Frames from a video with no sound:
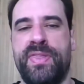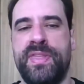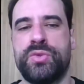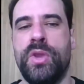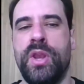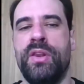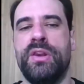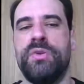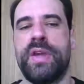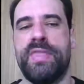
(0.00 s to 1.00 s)
this will
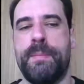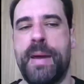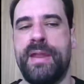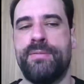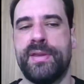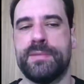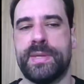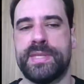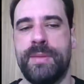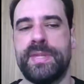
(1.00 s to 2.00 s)
only look at the manifest,
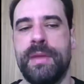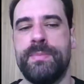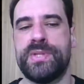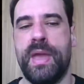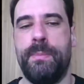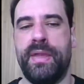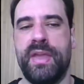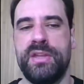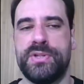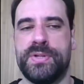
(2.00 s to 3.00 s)
but sometimes the
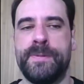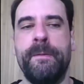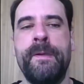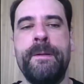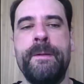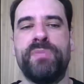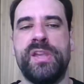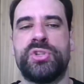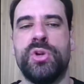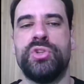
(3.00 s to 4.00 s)
application
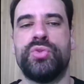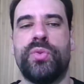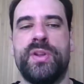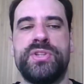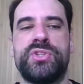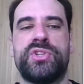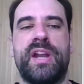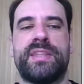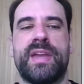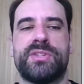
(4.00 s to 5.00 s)
is going to
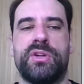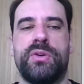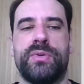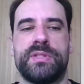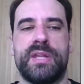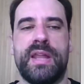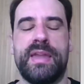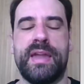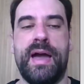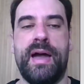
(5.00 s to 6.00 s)
register attack surface
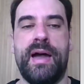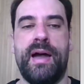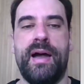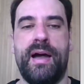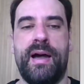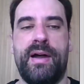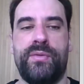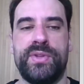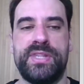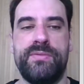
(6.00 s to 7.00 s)
like a
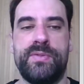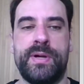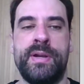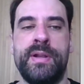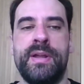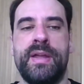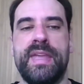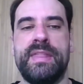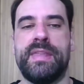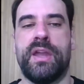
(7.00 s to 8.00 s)
receiver
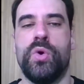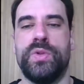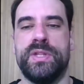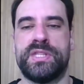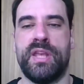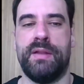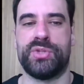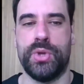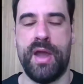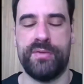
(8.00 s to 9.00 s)
in the code itself.
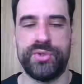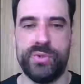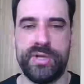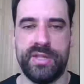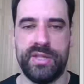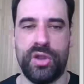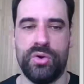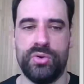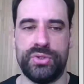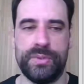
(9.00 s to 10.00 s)
So you have to look at the
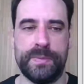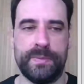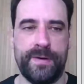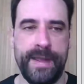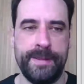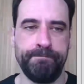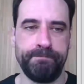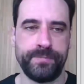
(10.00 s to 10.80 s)
code too, right?